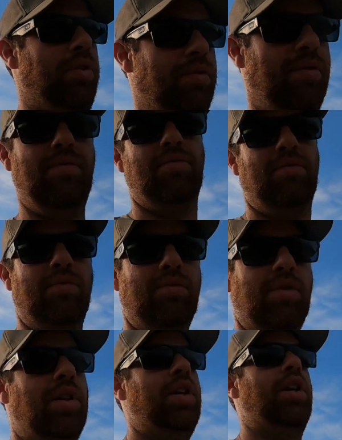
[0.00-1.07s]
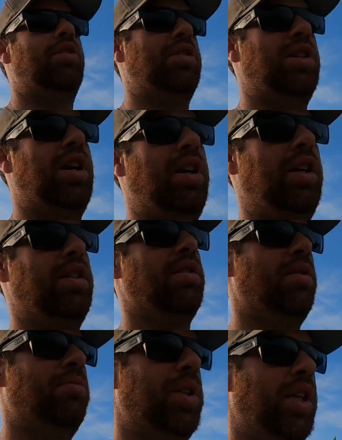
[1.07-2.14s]
we it always kind of gets
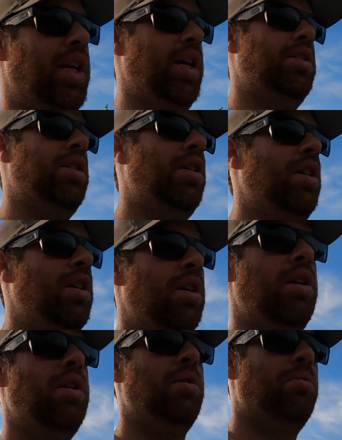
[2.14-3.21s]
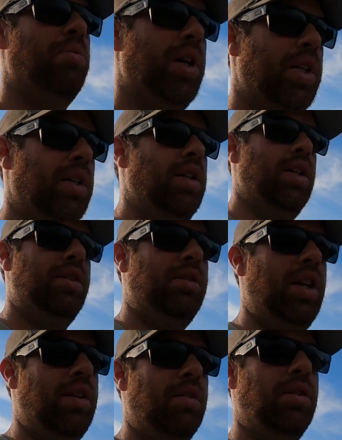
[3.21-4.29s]
lumped in as. But let's
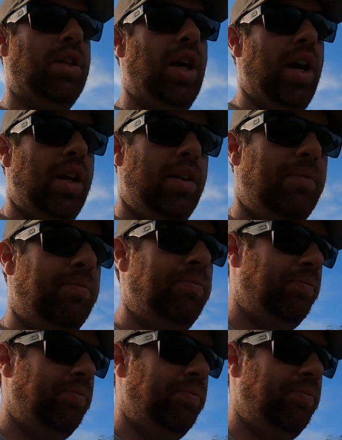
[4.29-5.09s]
take a look at it.